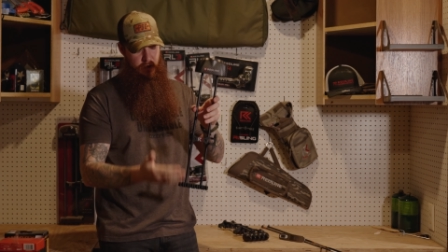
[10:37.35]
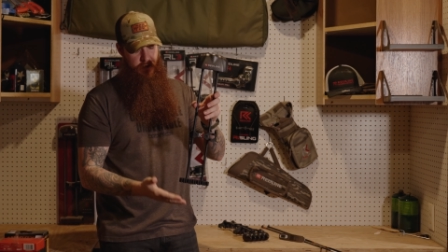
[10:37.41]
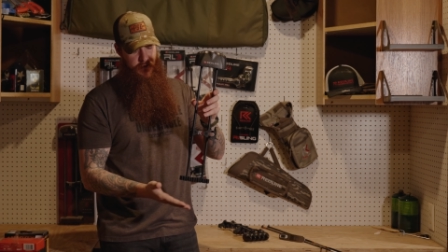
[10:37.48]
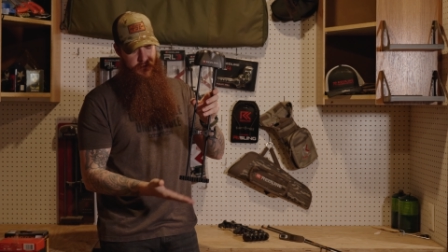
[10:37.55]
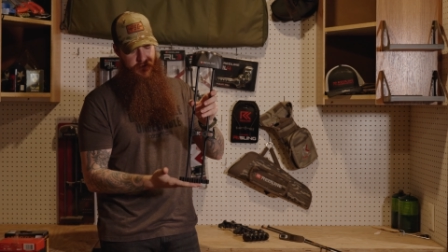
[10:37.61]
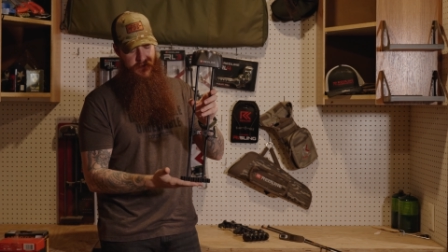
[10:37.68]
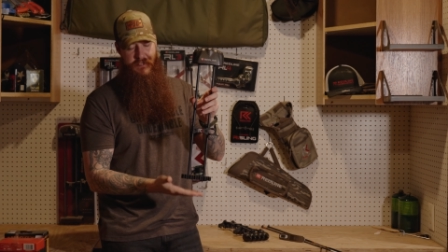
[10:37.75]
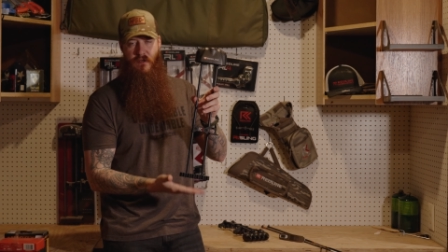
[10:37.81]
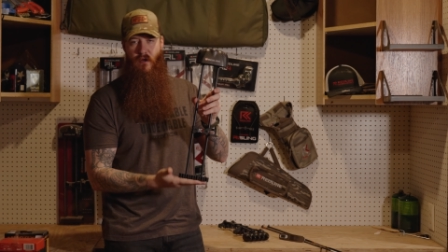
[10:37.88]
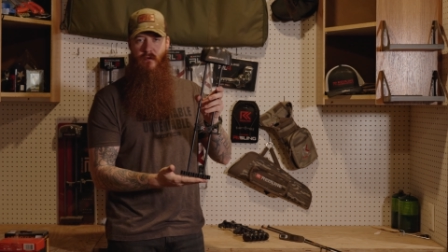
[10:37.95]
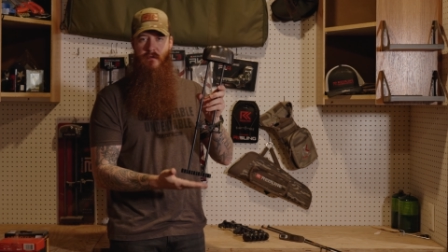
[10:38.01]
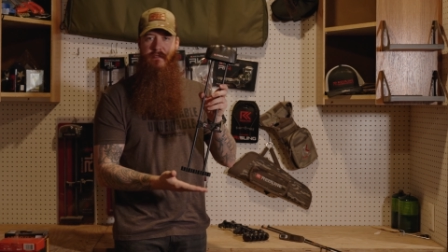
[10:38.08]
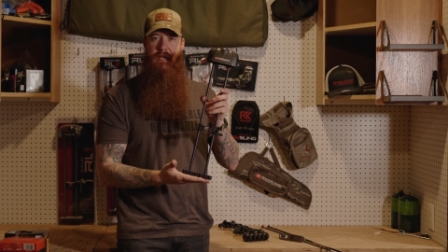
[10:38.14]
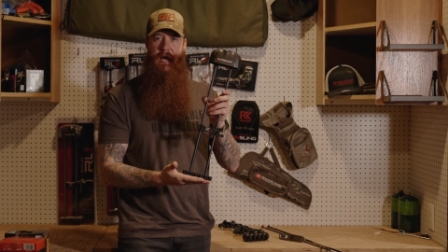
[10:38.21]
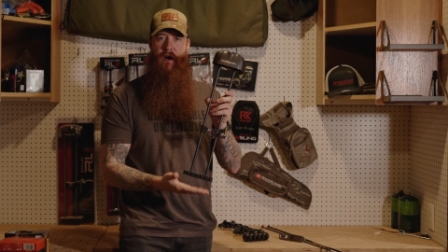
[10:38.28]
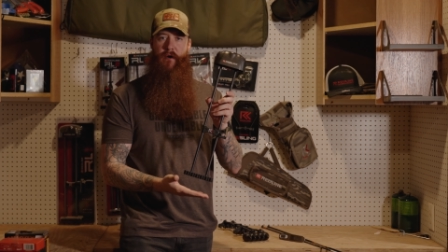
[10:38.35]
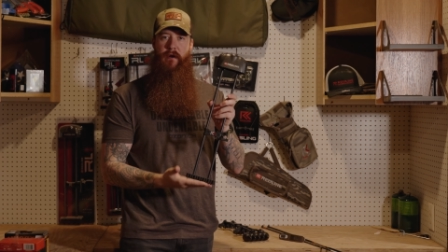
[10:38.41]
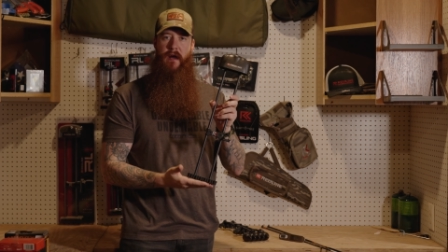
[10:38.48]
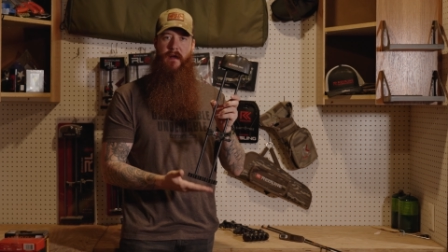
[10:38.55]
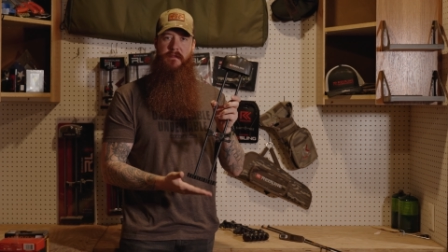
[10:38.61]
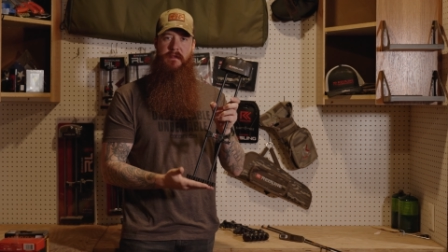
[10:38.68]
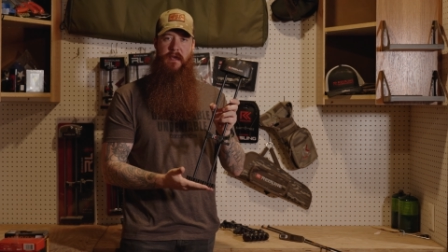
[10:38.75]
this goes down
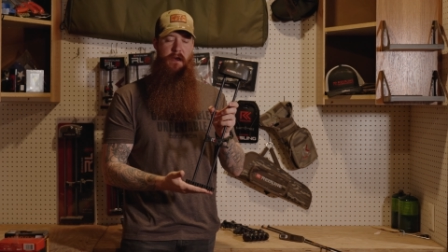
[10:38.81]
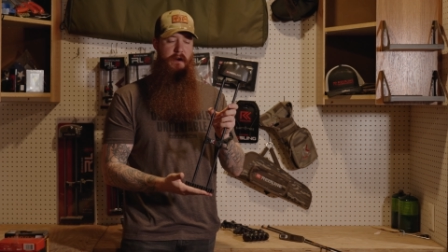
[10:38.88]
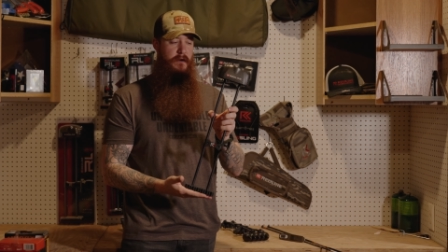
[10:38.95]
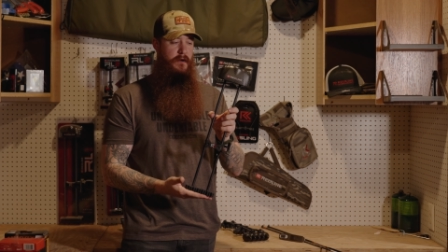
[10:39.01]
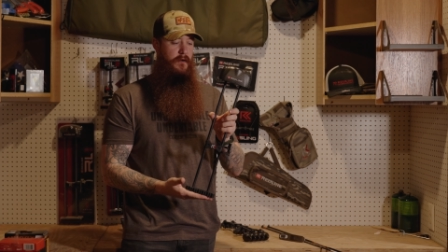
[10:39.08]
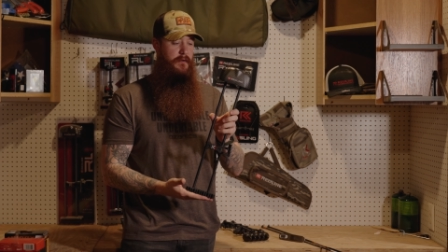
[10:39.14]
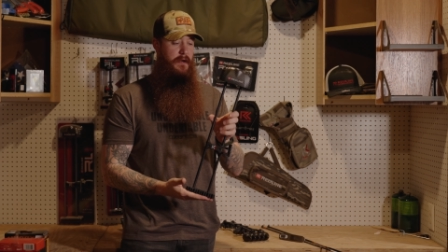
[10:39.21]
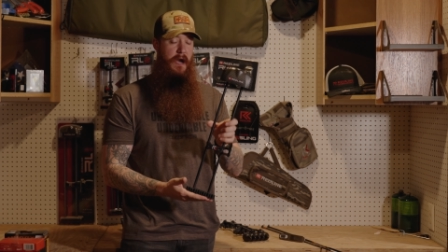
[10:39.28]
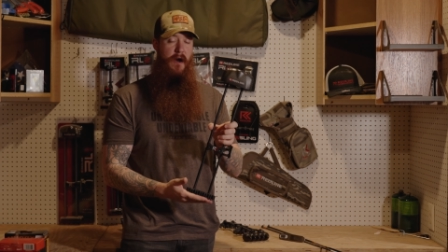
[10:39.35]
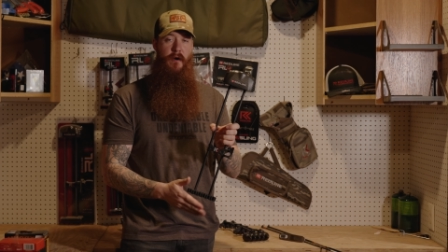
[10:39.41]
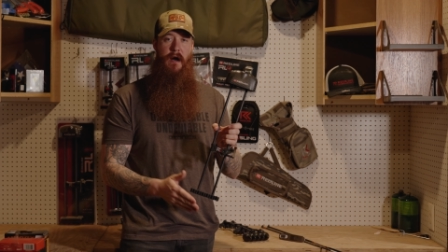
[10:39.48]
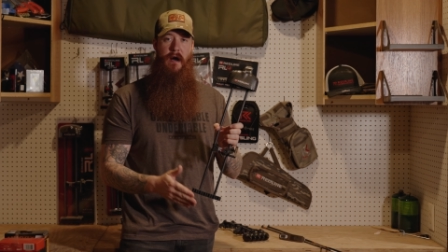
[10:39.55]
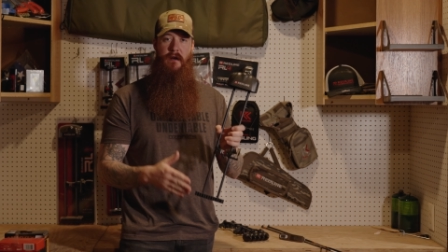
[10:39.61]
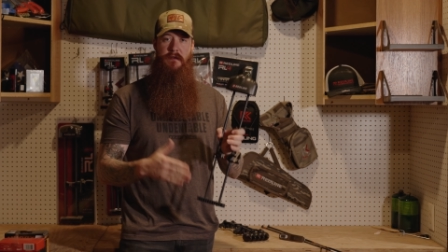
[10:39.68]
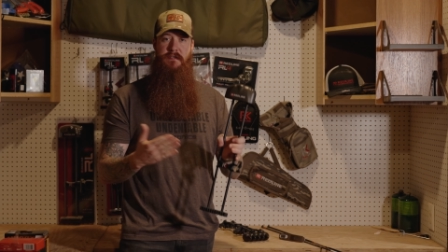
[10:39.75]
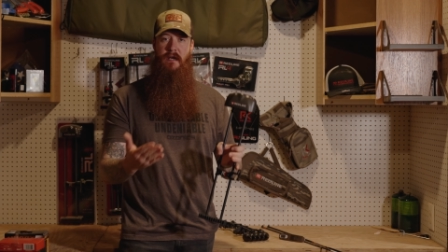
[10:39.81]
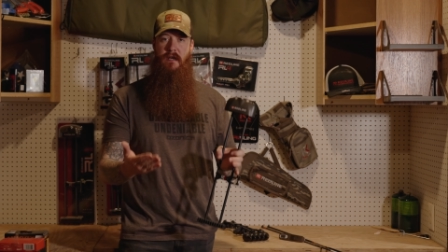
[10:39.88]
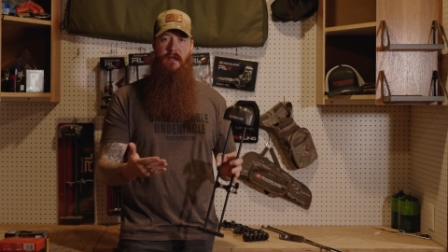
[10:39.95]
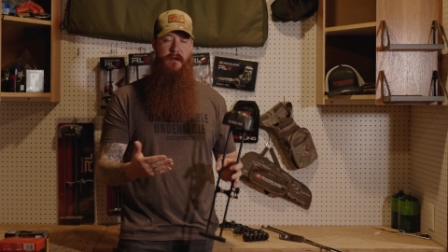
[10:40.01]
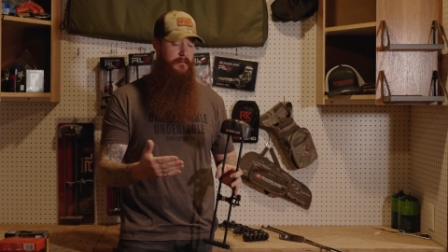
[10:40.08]
on the arrow. Now, I'll tell you,